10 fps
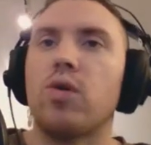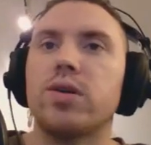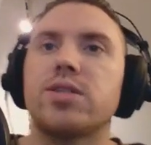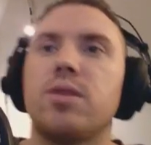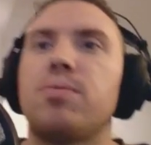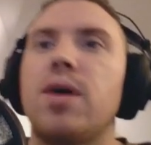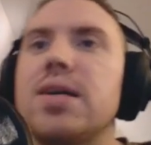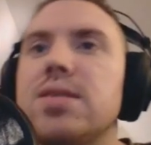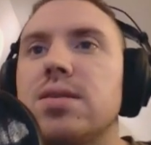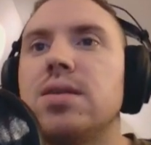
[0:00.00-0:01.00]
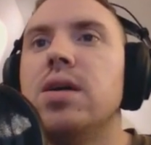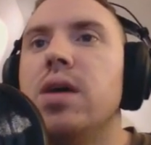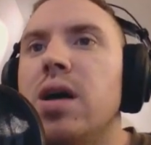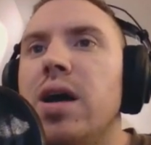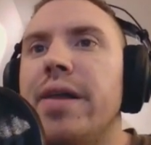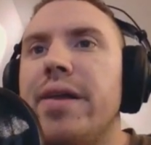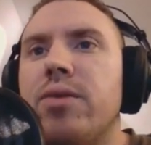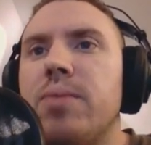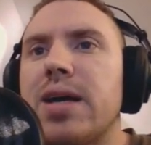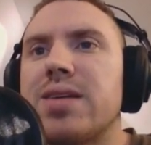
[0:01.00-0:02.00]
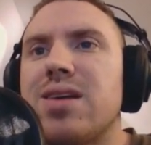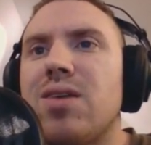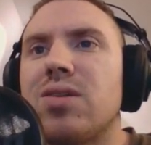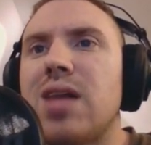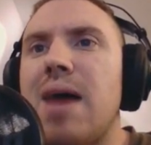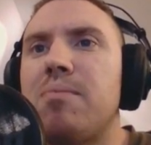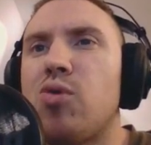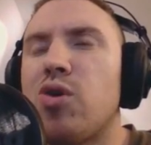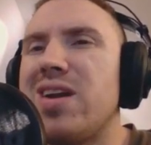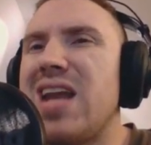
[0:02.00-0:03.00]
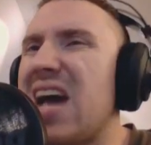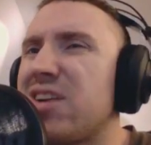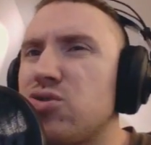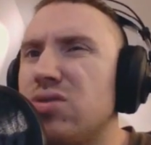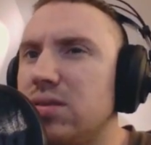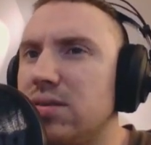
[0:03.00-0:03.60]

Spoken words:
it's compressed, and it'll make it sound a lot more natural,